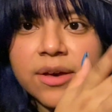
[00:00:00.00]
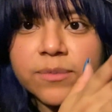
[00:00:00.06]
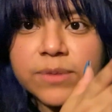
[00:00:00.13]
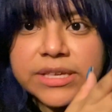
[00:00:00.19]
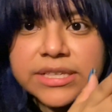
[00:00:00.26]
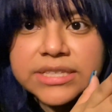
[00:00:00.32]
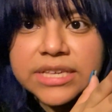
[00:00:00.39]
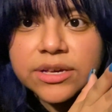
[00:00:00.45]

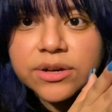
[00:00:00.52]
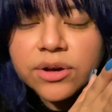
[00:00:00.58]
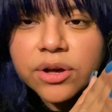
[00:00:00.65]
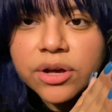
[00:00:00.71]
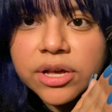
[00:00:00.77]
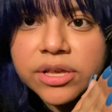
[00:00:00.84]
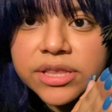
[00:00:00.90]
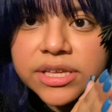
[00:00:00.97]
We see
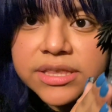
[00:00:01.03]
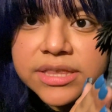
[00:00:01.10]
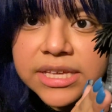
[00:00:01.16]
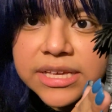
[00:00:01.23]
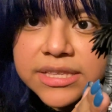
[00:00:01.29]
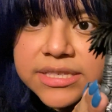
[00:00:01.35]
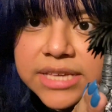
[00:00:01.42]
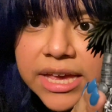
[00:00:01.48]
all the
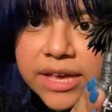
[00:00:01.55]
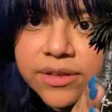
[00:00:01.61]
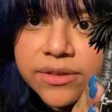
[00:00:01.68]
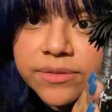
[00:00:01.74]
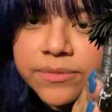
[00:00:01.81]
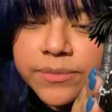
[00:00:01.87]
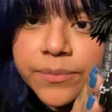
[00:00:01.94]
detail